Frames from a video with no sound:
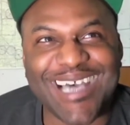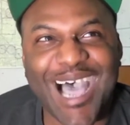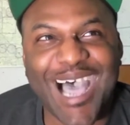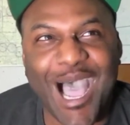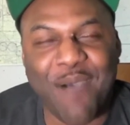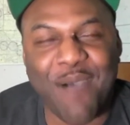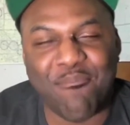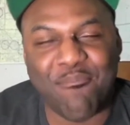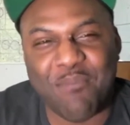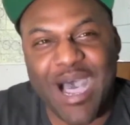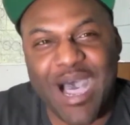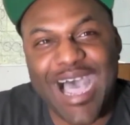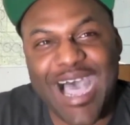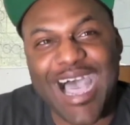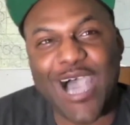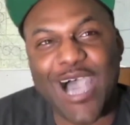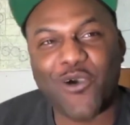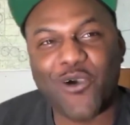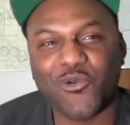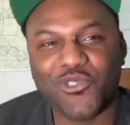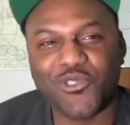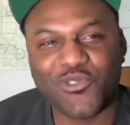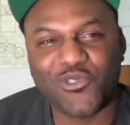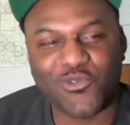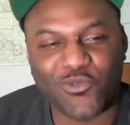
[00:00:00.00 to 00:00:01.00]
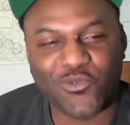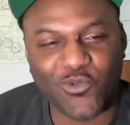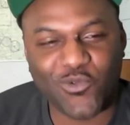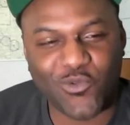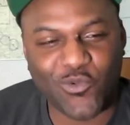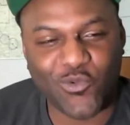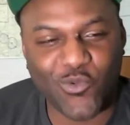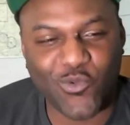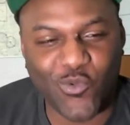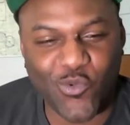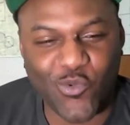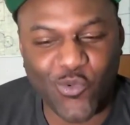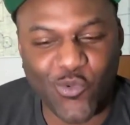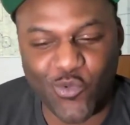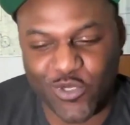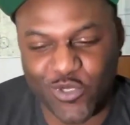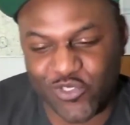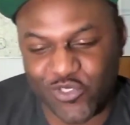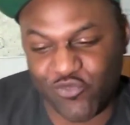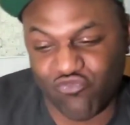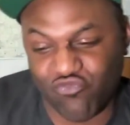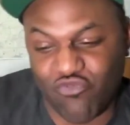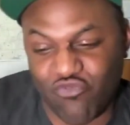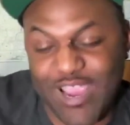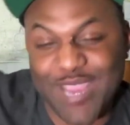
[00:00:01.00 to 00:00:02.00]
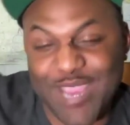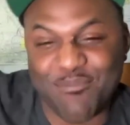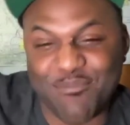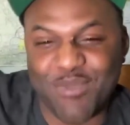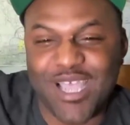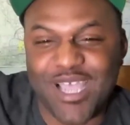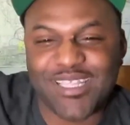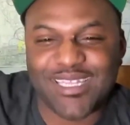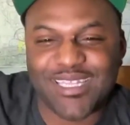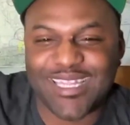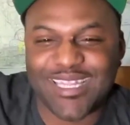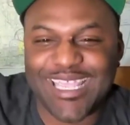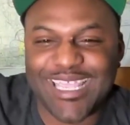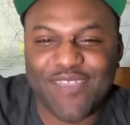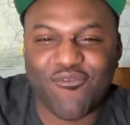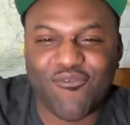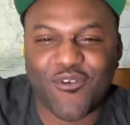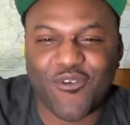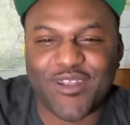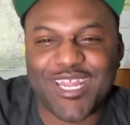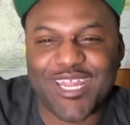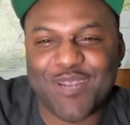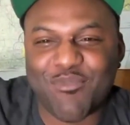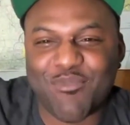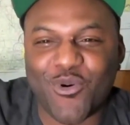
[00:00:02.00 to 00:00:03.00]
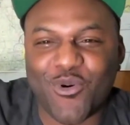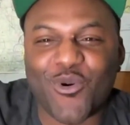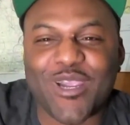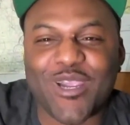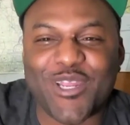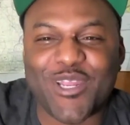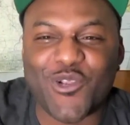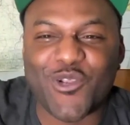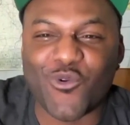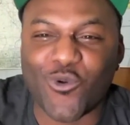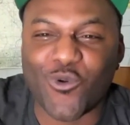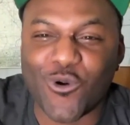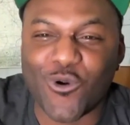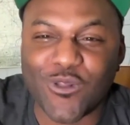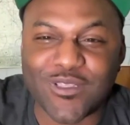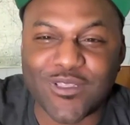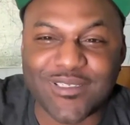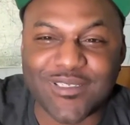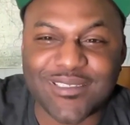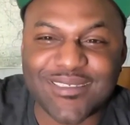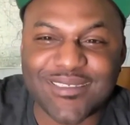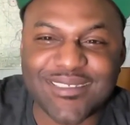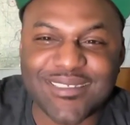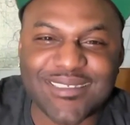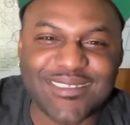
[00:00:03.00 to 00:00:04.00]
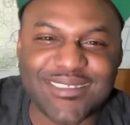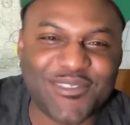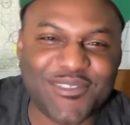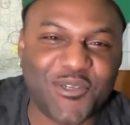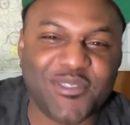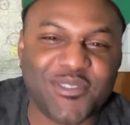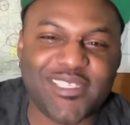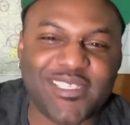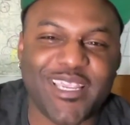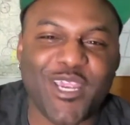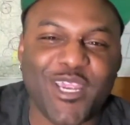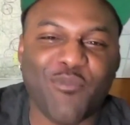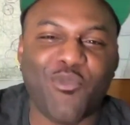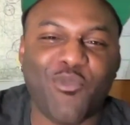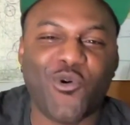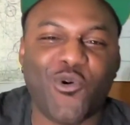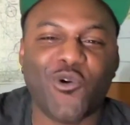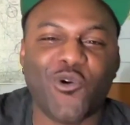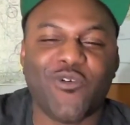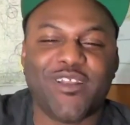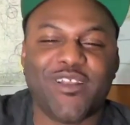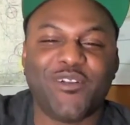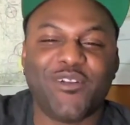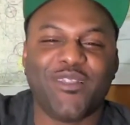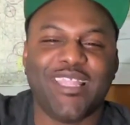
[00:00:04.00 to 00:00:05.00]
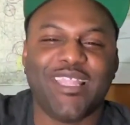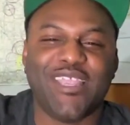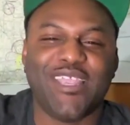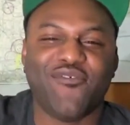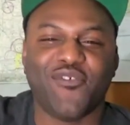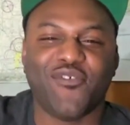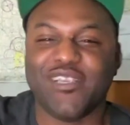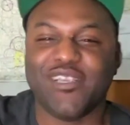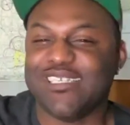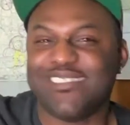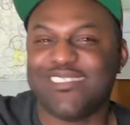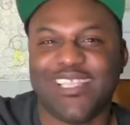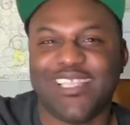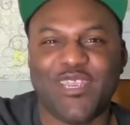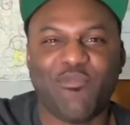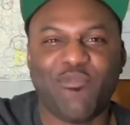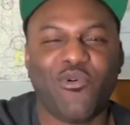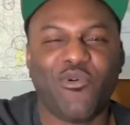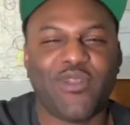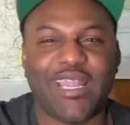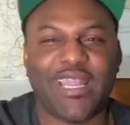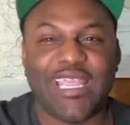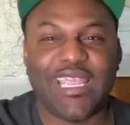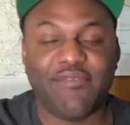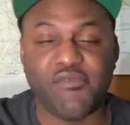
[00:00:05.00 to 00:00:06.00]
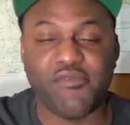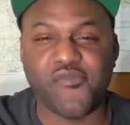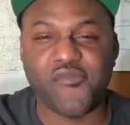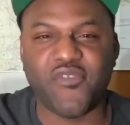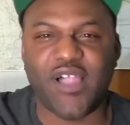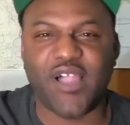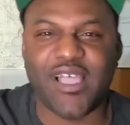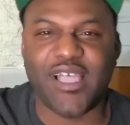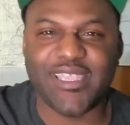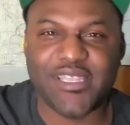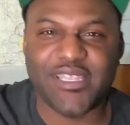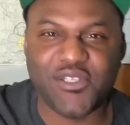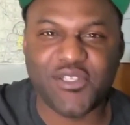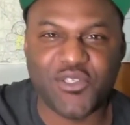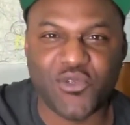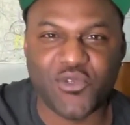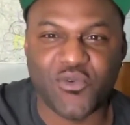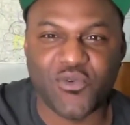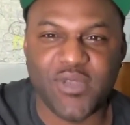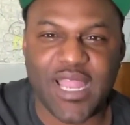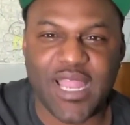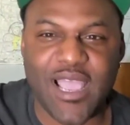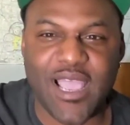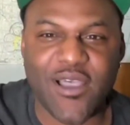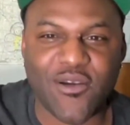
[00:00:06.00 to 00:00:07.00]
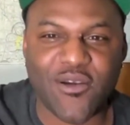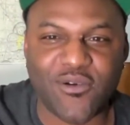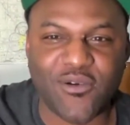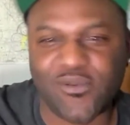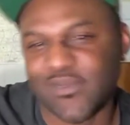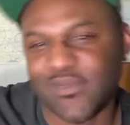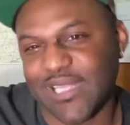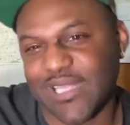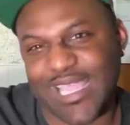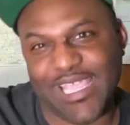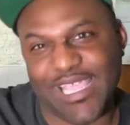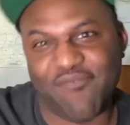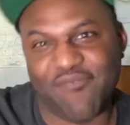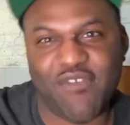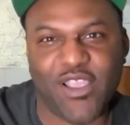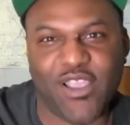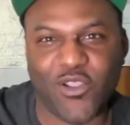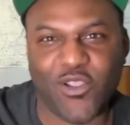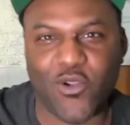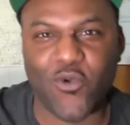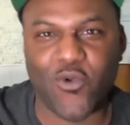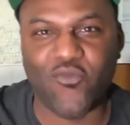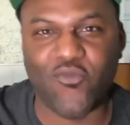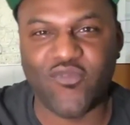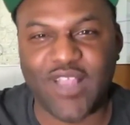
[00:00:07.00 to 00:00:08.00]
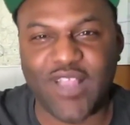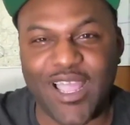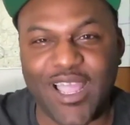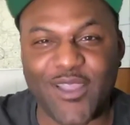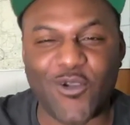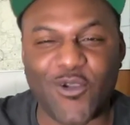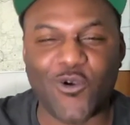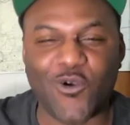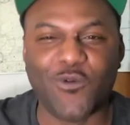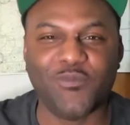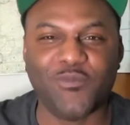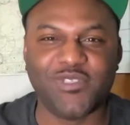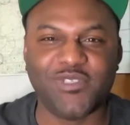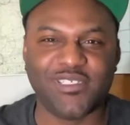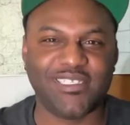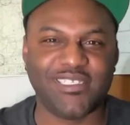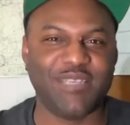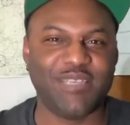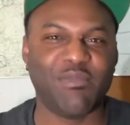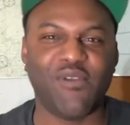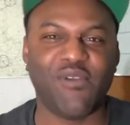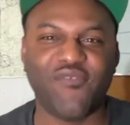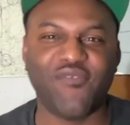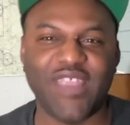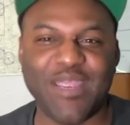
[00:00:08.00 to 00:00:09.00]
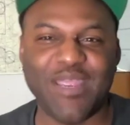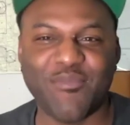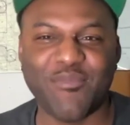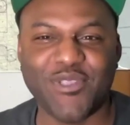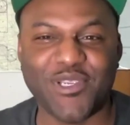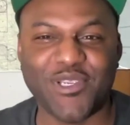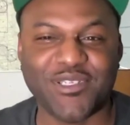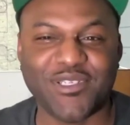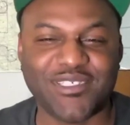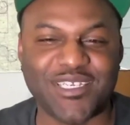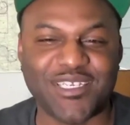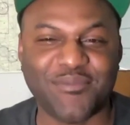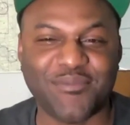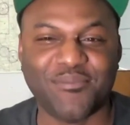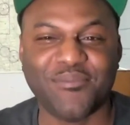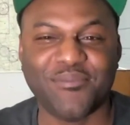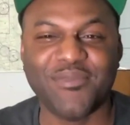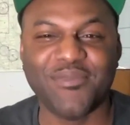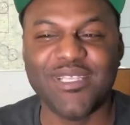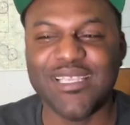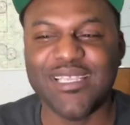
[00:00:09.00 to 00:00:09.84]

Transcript: my house was right by the lakefront airport in New Orleans. So it's the airport right on the lakefront. It's the airport I even fly into now. Like if I go fly home to see my family or something,